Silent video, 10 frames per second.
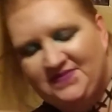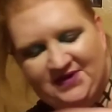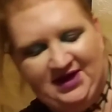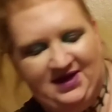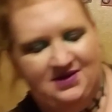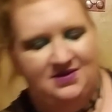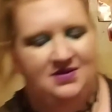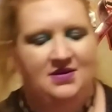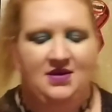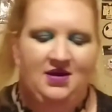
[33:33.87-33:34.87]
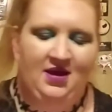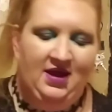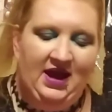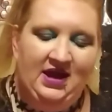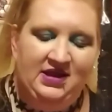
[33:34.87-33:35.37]
funny.
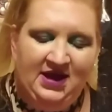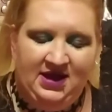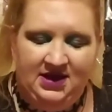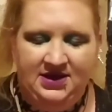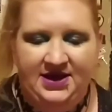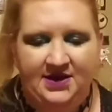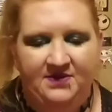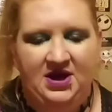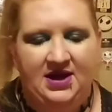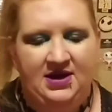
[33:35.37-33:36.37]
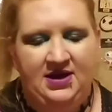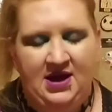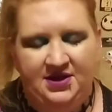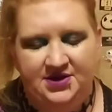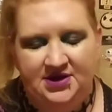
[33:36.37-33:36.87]
And then here we got
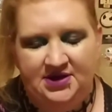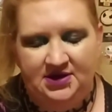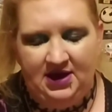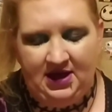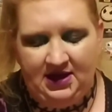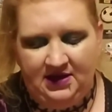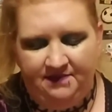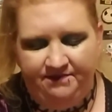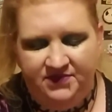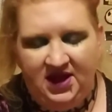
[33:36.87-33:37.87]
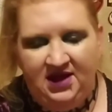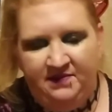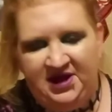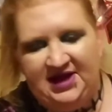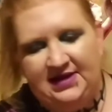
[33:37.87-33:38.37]
another um,
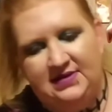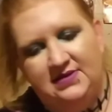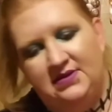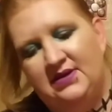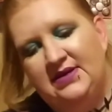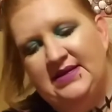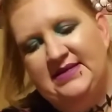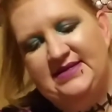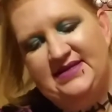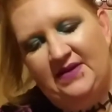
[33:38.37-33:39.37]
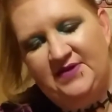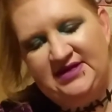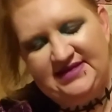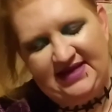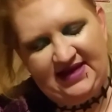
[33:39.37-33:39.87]
animated.
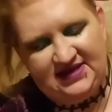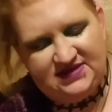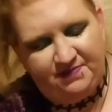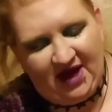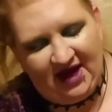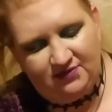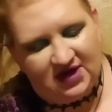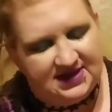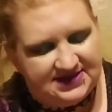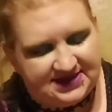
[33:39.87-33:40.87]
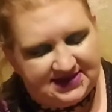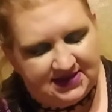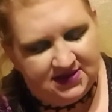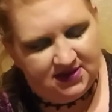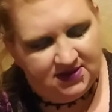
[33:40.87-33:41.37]
Seven Seas Pirates.
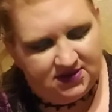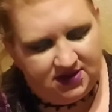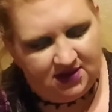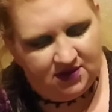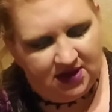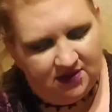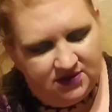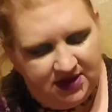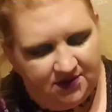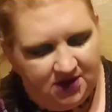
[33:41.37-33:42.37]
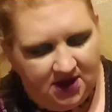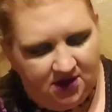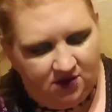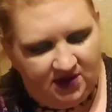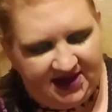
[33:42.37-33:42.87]
Yo-ho,
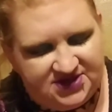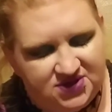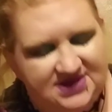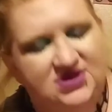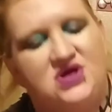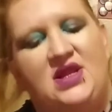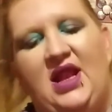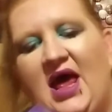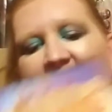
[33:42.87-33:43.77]
yo-ho, a treasured life